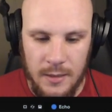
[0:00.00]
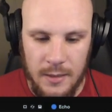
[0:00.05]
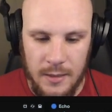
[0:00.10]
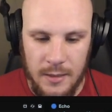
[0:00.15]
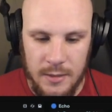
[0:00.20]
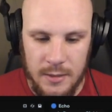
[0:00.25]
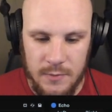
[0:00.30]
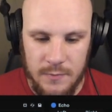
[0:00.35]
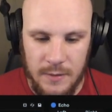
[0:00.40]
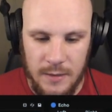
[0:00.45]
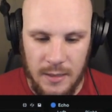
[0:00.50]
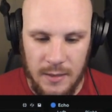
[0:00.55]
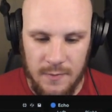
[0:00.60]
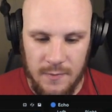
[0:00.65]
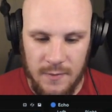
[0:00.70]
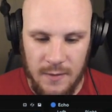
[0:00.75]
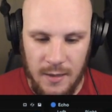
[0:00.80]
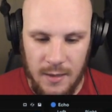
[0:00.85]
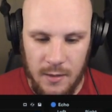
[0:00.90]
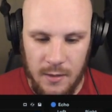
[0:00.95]
is we
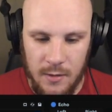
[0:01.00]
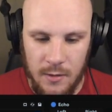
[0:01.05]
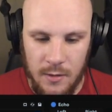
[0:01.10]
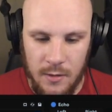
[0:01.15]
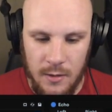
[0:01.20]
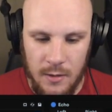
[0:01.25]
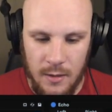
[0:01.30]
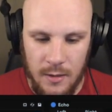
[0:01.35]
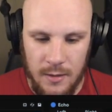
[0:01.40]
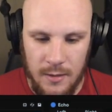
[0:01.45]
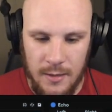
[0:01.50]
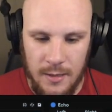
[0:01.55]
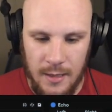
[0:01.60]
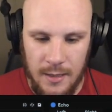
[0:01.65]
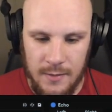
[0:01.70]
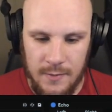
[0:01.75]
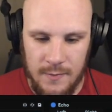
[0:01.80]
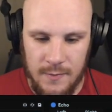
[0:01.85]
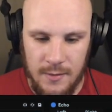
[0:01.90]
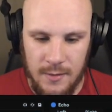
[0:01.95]
can take a
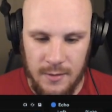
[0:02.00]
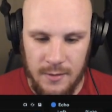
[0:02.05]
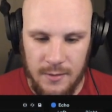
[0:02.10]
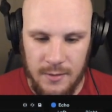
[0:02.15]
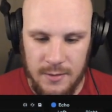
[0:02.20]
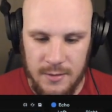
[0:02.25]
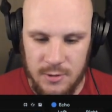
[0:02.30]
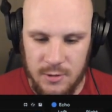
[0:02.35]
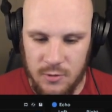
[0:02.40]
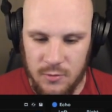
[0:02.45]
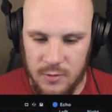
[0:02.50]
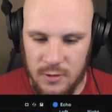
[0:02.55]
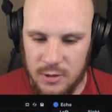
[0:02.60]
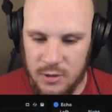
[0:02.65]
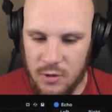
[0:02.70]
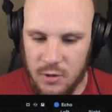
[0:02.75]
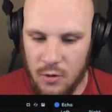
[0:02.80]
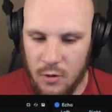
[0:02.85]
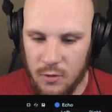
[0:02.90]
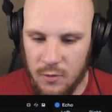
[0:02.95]
gate like this, so
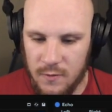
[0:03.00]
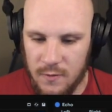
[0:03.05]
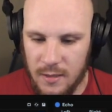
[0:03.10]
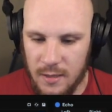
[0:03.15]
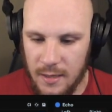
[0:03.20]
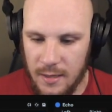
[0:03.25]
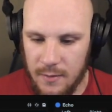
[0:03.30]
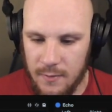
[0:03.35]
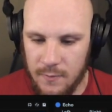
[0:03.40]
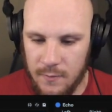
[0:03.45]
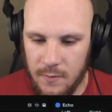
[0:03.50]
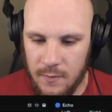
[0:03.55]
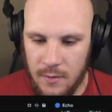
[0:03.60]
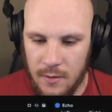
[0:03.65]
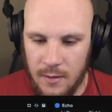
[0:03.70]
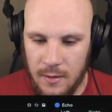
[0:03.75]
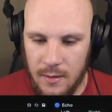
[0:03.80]
this clocked gate,